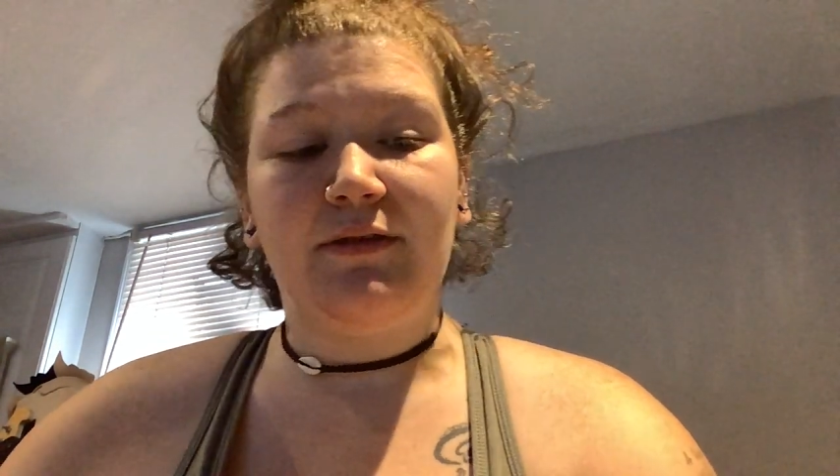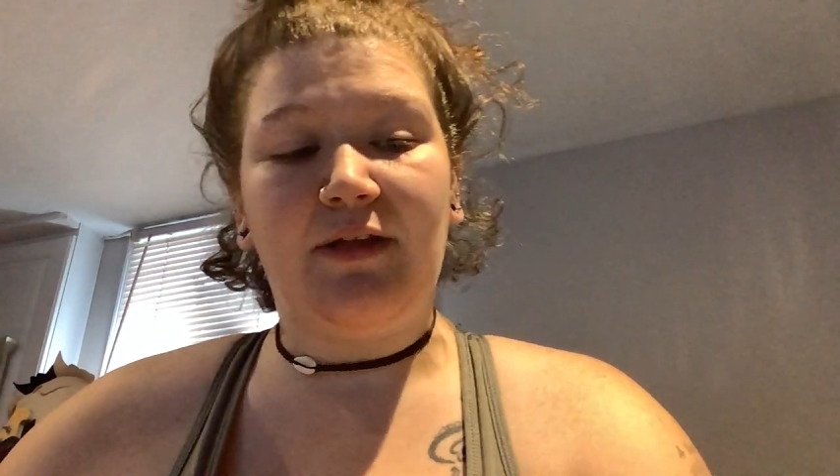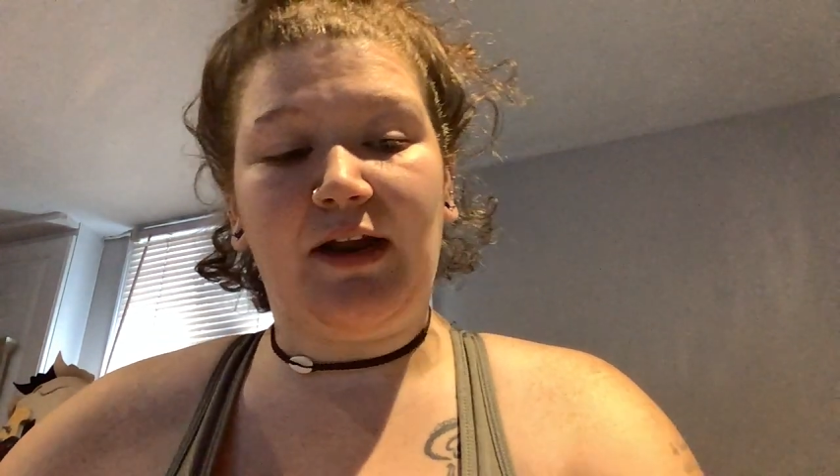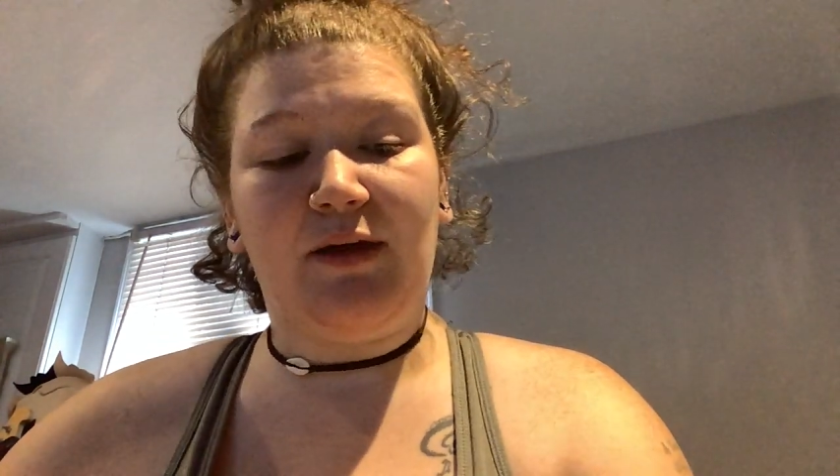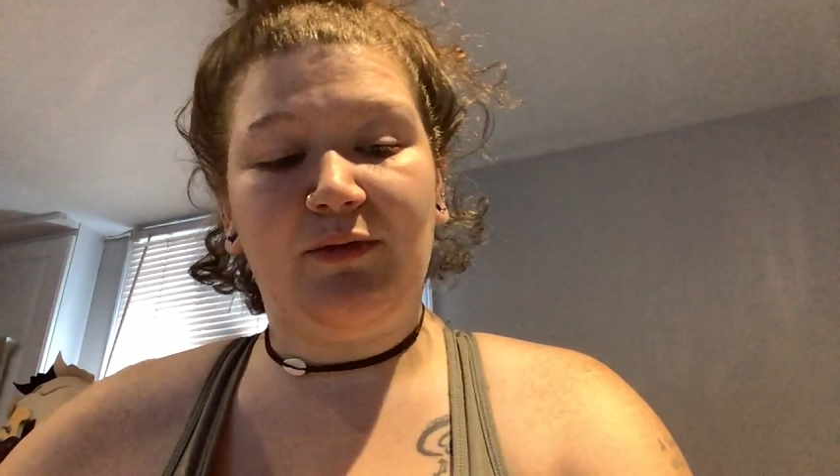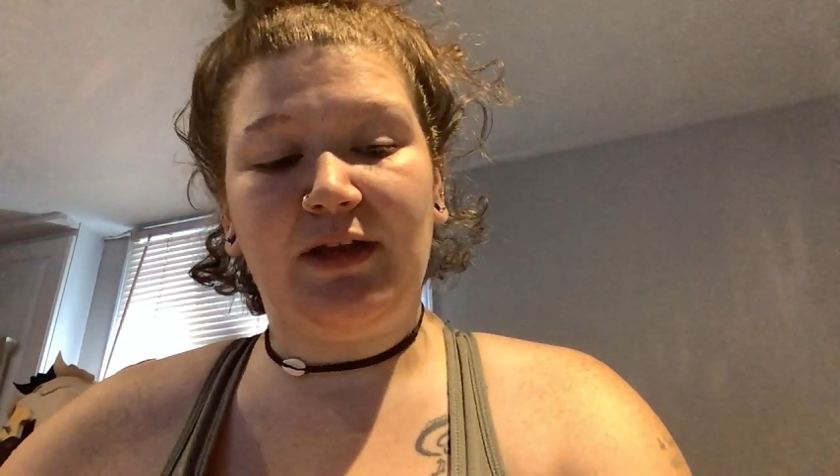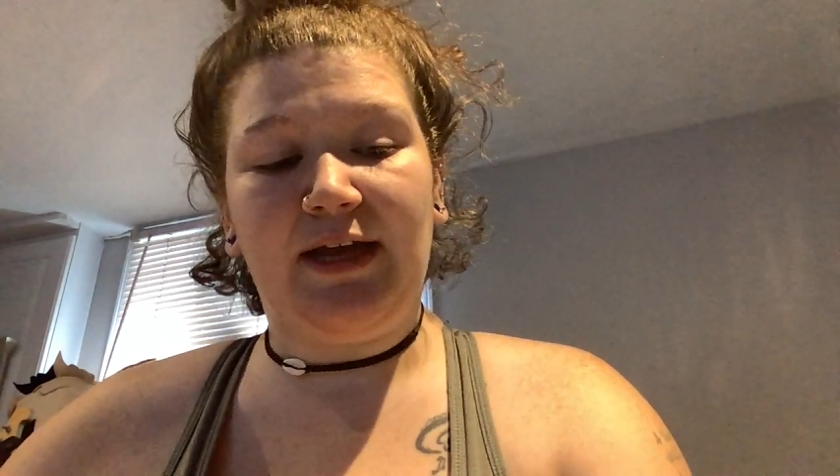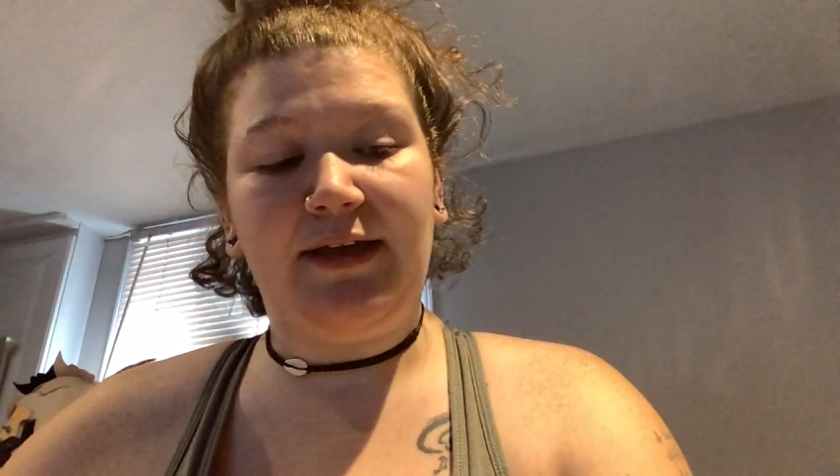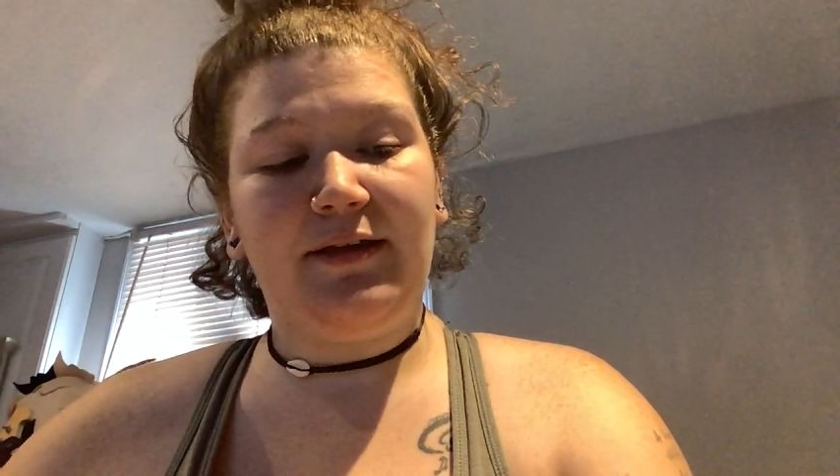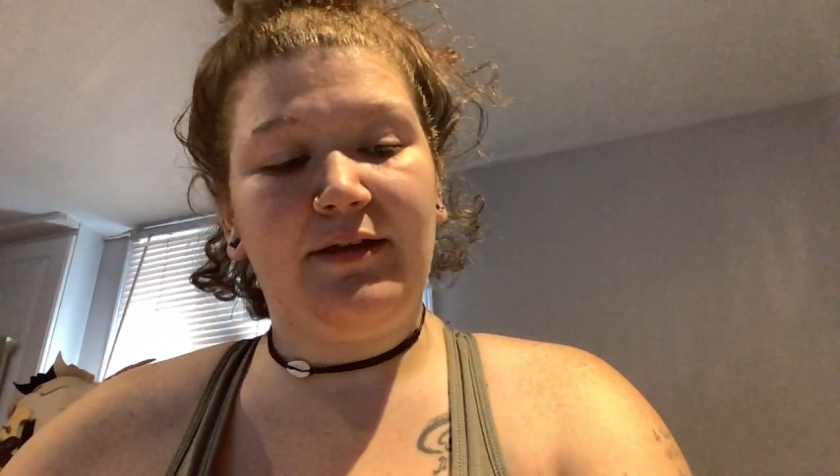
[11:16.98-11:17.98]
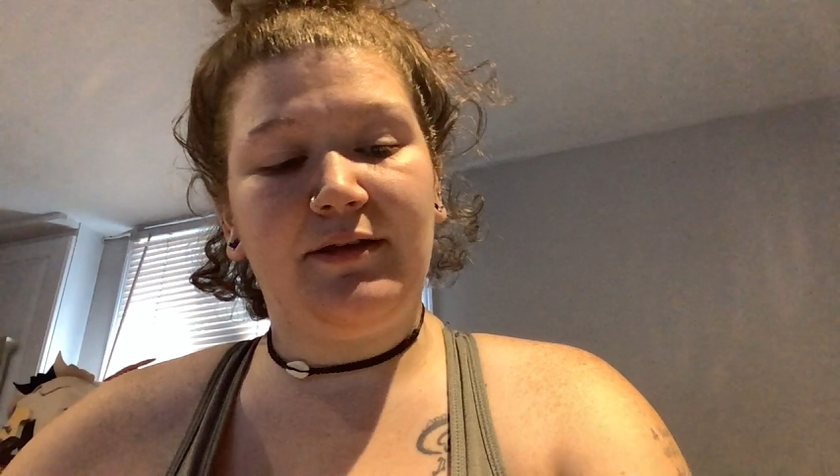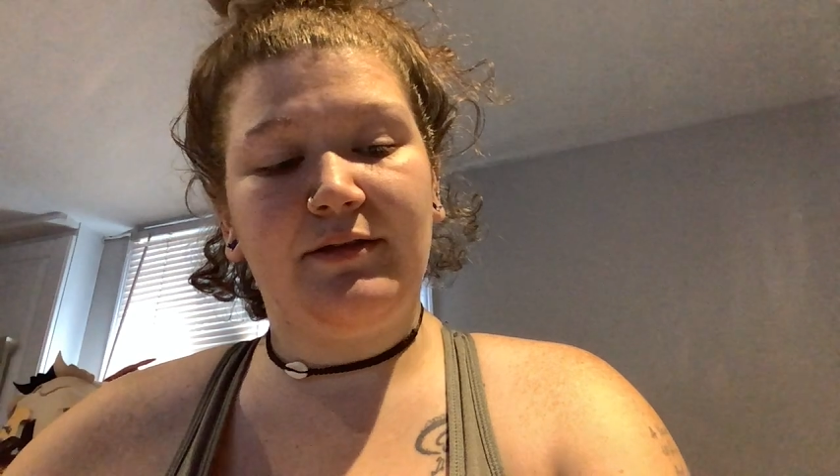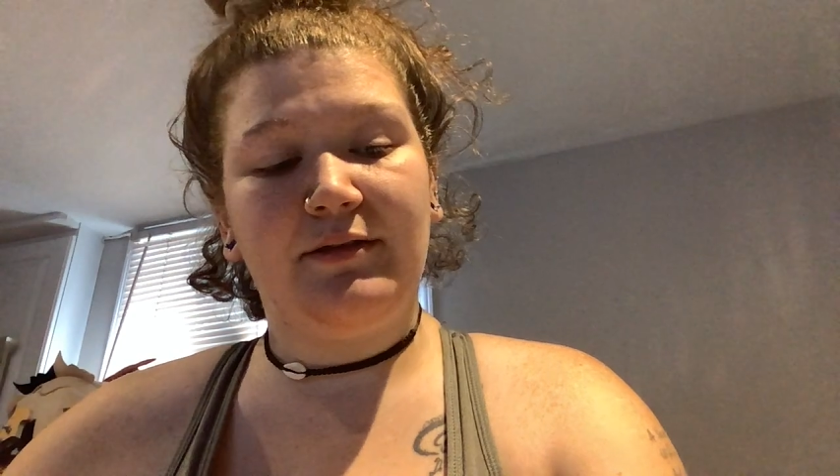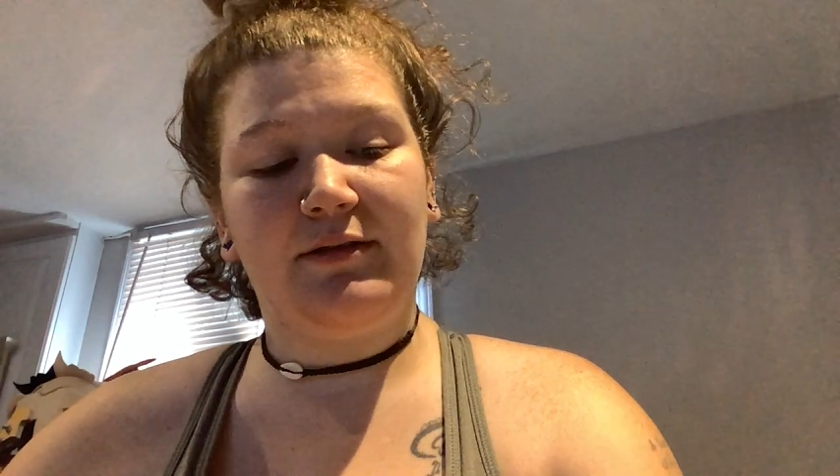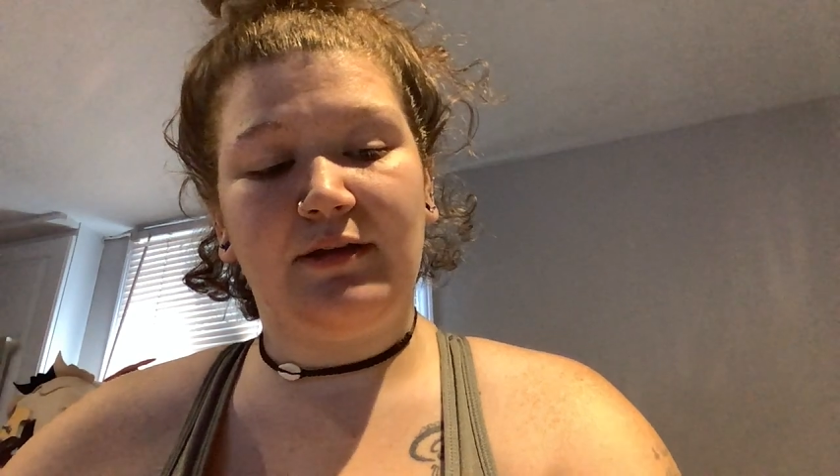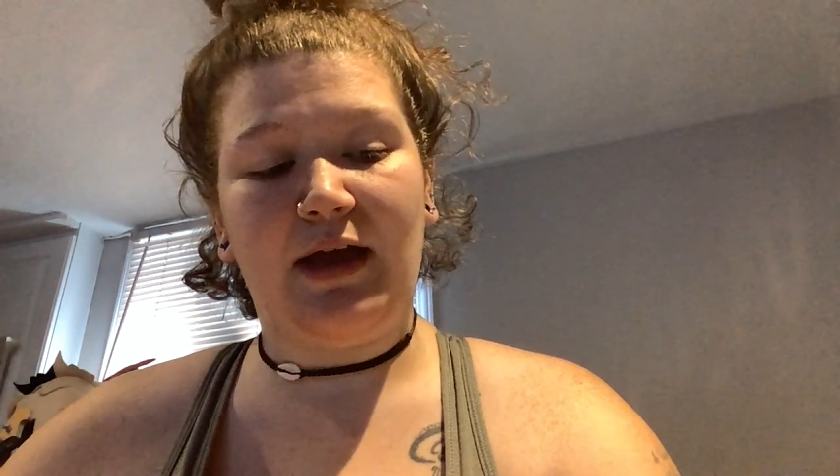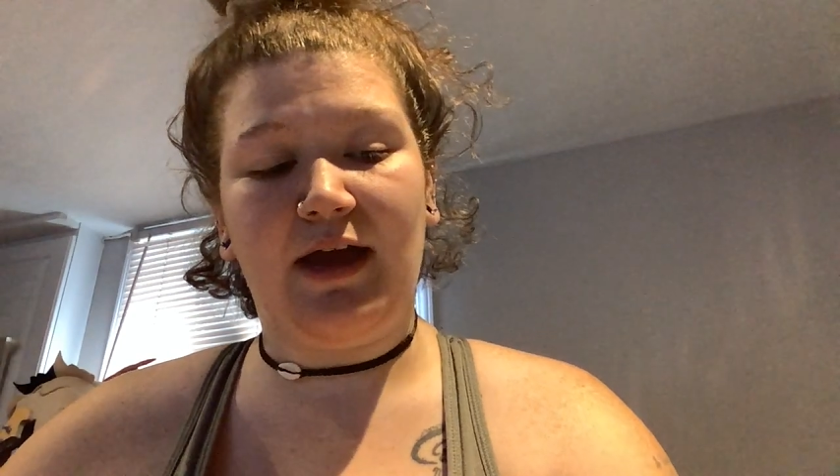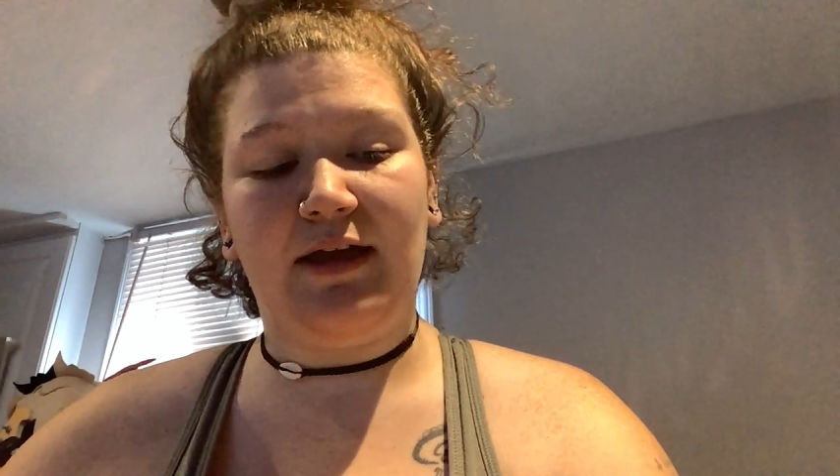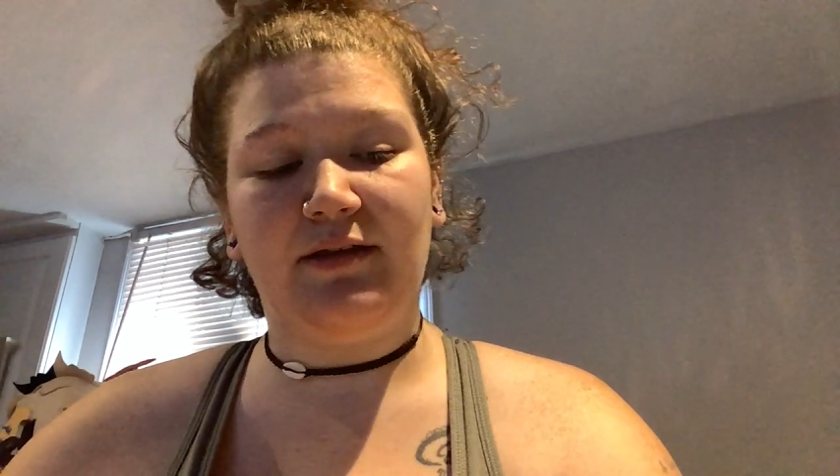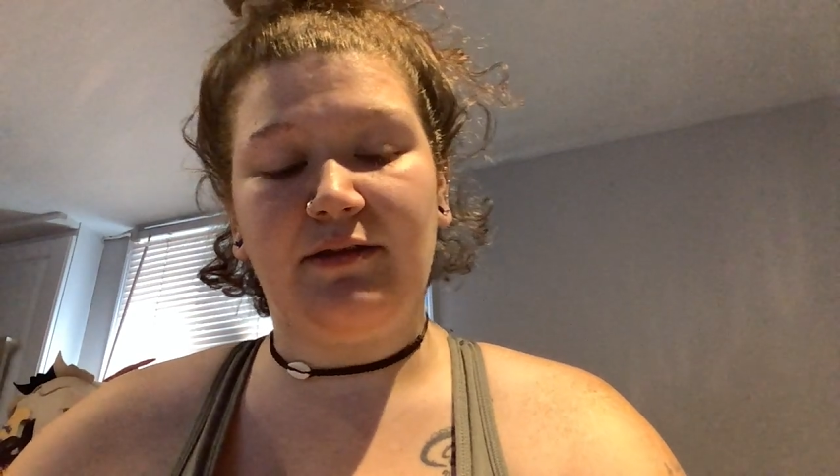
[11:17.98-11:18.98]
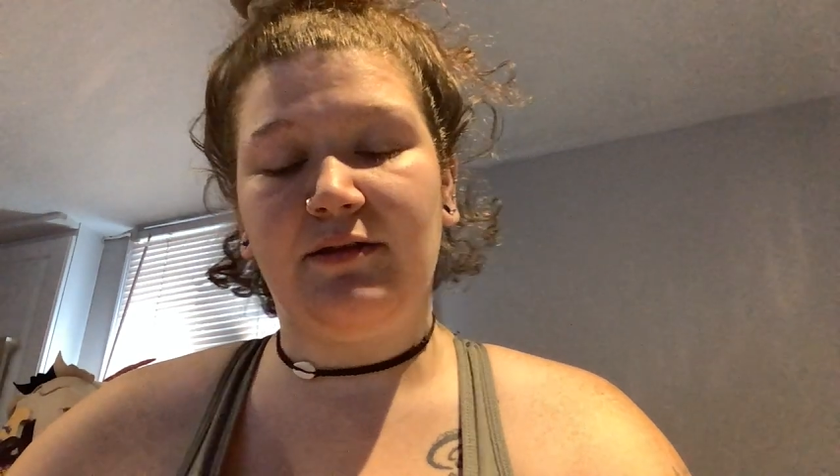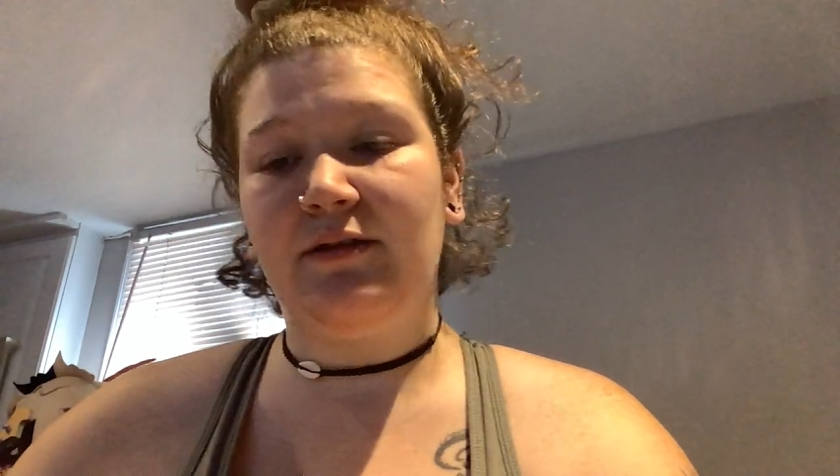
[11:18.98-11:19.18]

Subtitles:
that I would like and